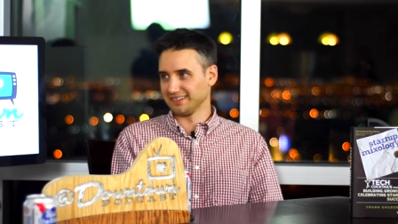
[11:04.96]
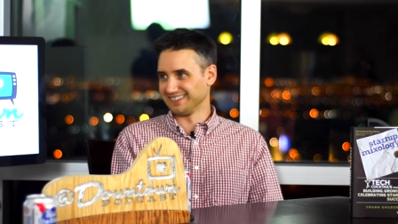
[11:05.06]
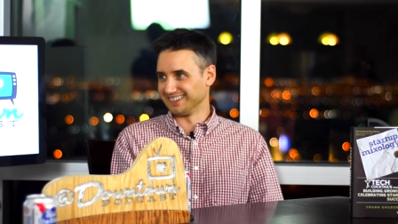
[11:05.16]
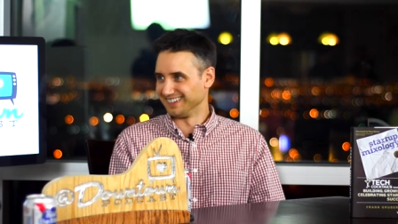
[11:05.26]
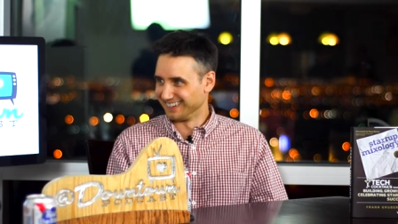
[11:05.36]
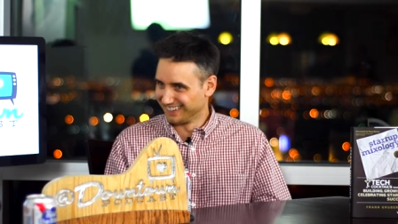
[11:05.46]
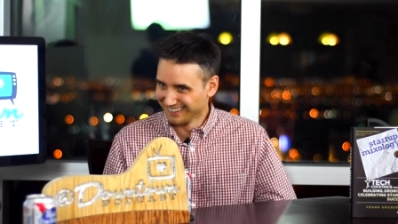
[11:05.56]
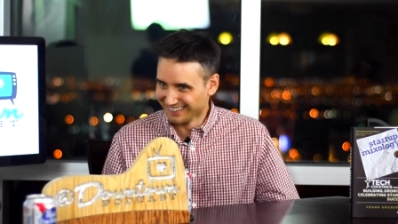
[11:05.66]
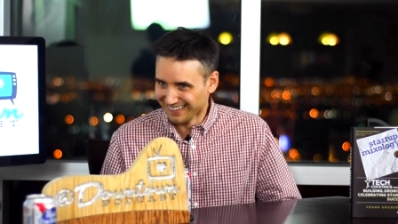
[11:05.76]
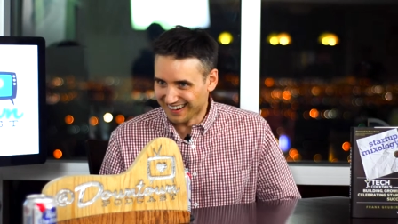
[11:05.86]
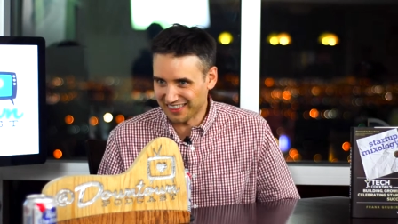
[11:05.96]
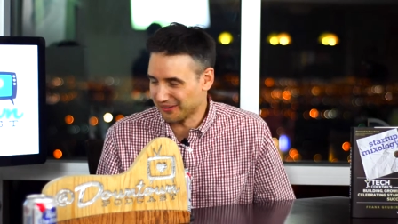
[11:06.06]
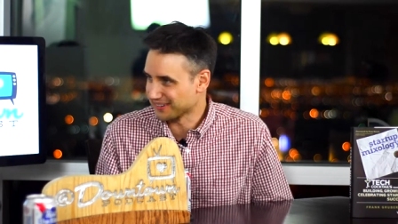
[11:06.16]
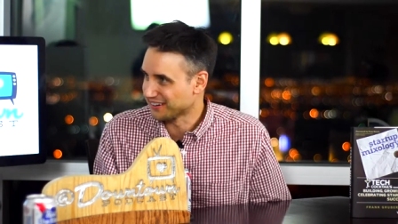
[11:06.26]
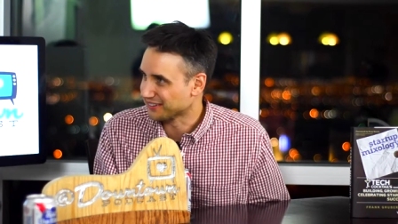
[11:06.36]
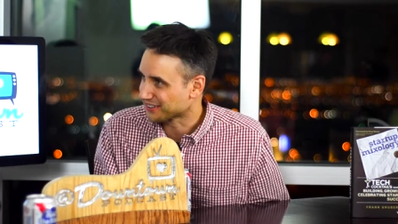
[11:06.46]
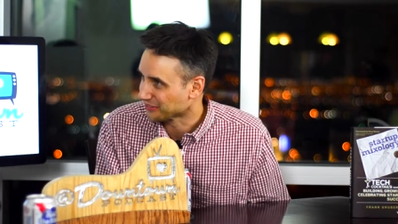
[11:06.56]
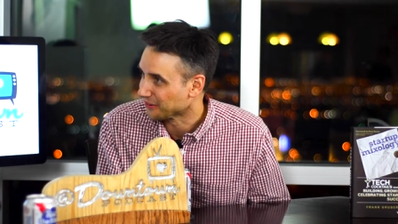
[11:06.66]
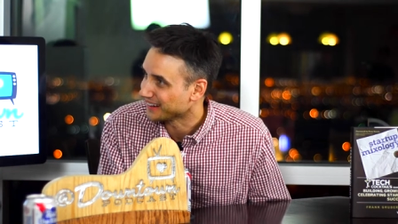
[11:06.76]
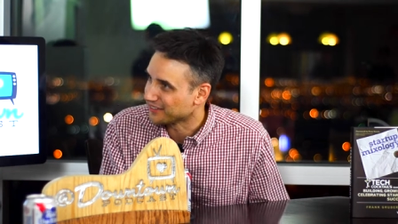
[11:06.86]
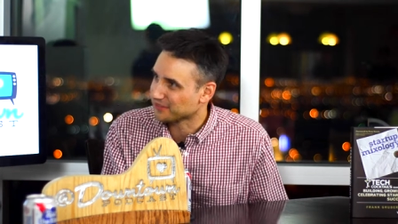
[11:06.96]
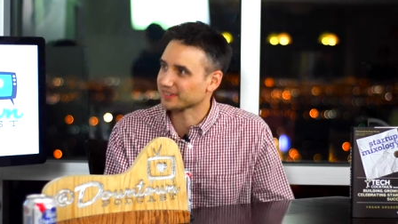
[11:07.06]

and there was no story. I mean,